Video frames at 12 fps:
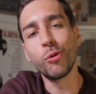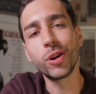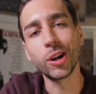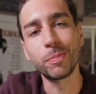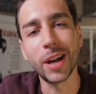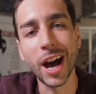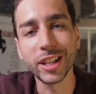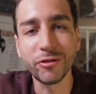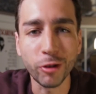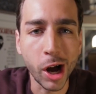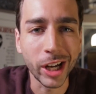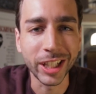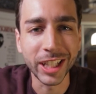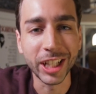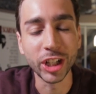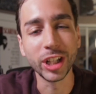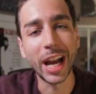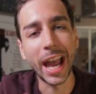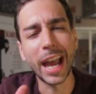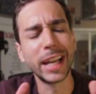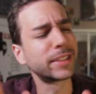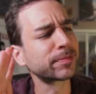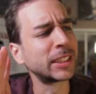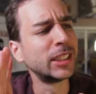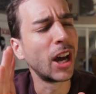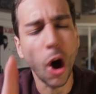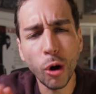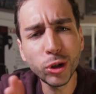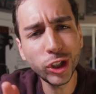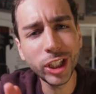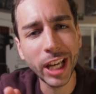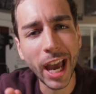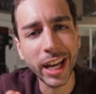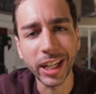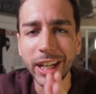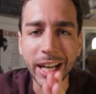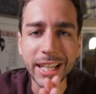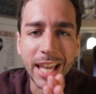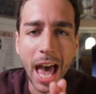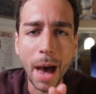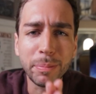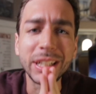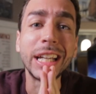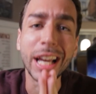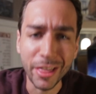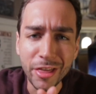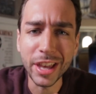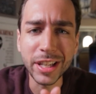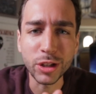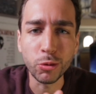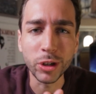what up guys, Froggy here, and Osheaga is happening this